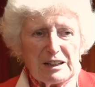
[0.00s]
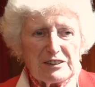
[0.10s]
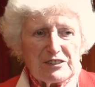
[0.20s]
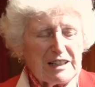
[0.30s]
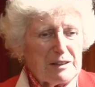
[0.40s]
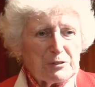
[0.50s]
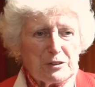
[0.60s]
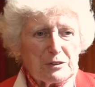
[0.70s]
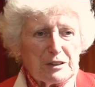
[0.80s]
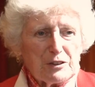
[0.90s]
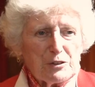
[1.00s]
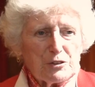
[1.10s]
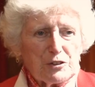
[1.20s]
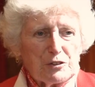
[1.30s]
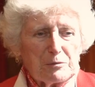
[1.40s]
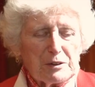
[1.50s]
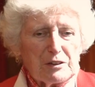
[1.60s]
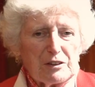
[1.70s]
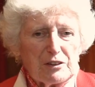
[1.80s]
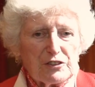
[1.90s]
it's an absolutely crucial
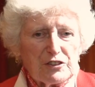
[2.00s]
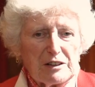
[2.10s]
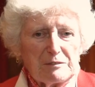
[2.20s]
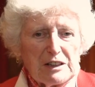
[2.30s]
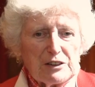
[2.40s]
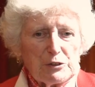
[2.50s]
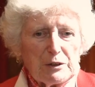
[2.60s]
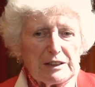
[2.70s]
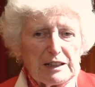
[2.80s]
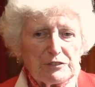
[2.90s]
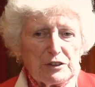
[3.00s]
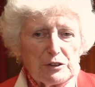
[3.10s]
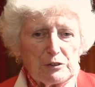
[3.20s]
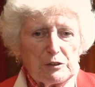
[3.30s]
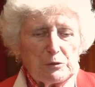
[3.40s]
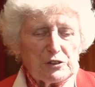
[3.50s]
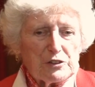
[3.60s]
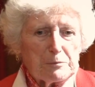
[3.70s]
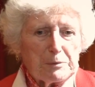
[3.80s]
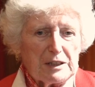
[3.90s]
because um, you only have to look at what
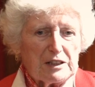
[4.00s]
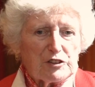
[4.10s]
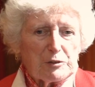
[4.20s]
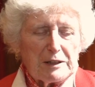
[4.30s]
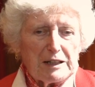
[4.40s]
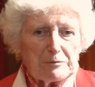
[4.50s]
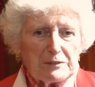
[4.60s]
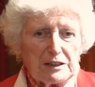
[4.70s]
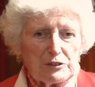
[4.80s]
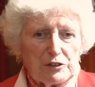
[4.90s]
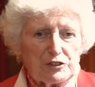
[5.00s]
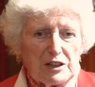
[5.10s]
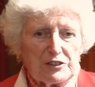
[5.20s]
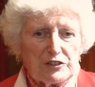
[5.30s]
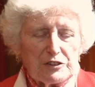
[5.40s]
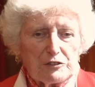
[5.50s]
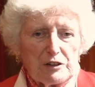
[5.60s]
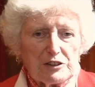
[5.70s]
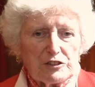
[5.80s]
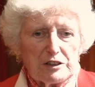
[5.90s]
appears to be happening not just in
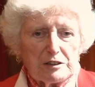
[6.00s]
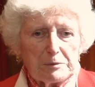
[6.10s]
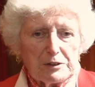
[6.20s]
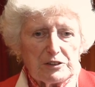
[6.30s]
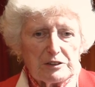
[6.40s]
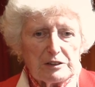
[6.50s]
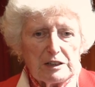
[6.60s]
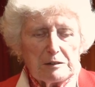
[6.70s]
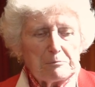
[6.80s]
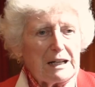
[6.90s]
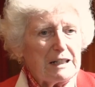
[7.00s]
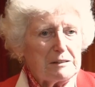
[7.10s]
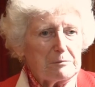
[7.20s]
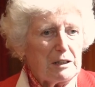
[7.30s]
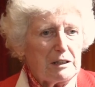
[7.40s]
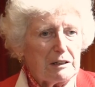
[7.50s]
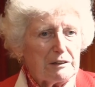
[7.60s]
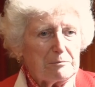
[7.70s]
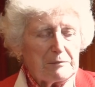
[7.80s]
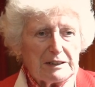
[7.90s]
Russia but in
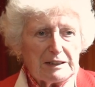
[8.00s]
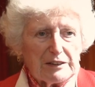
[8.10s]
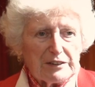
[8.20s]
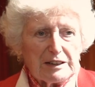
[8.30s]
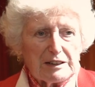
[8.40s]
Myanmar and many other